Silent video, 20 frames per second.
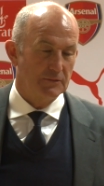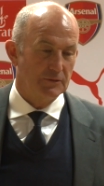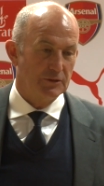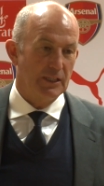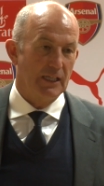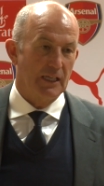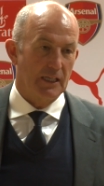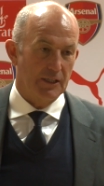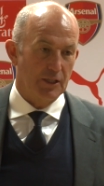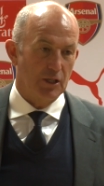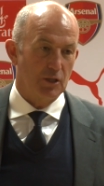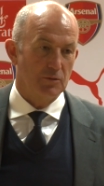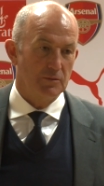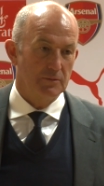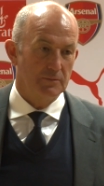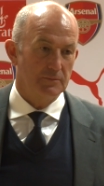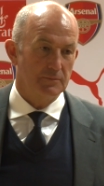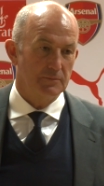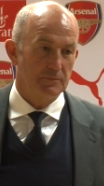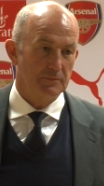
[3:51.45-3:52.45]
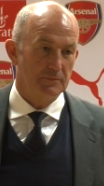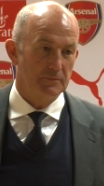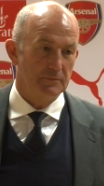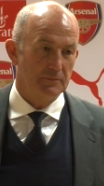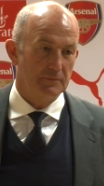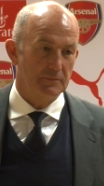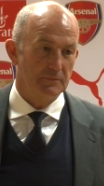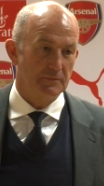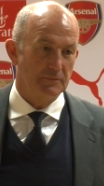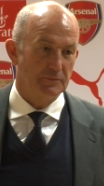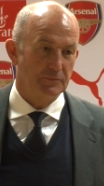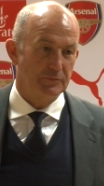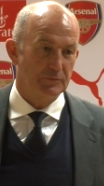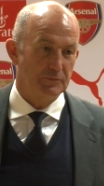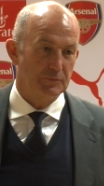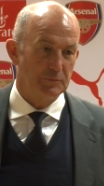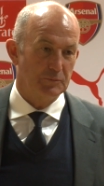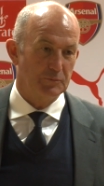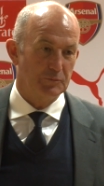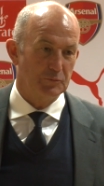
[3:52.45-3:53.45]
Yeah, I know. 54 points would put you
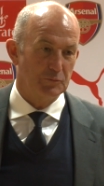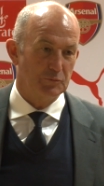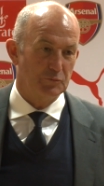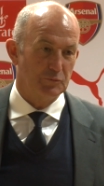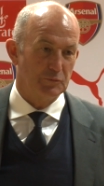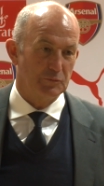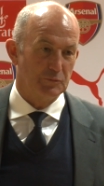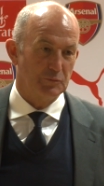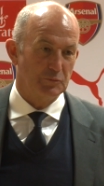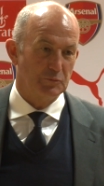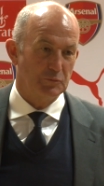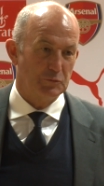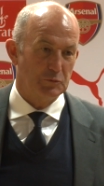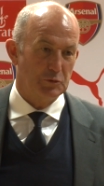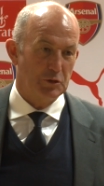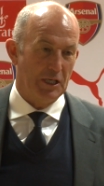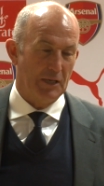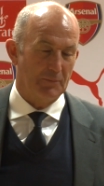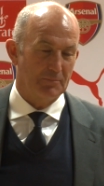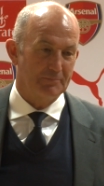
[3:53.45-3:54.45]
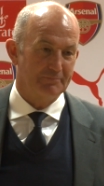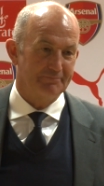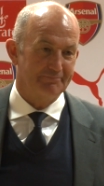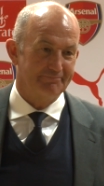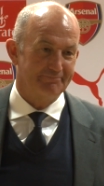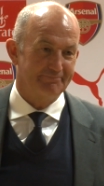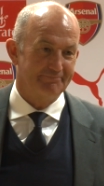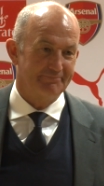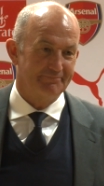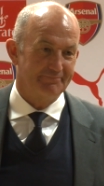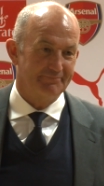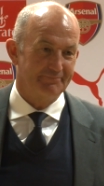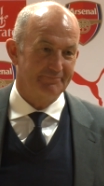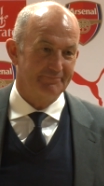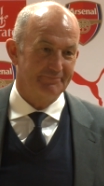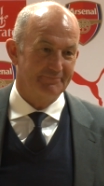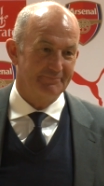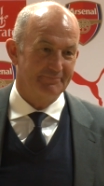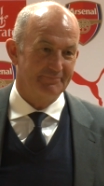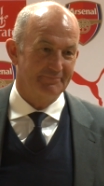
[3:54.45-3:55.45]
in the top 10, Yeah. So that's what
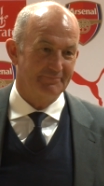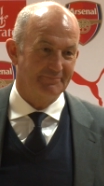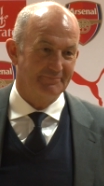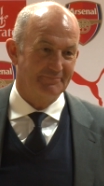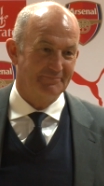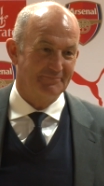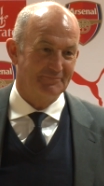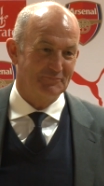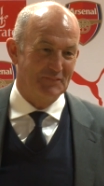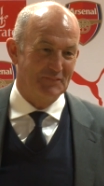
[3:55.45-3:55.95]
we'll expect next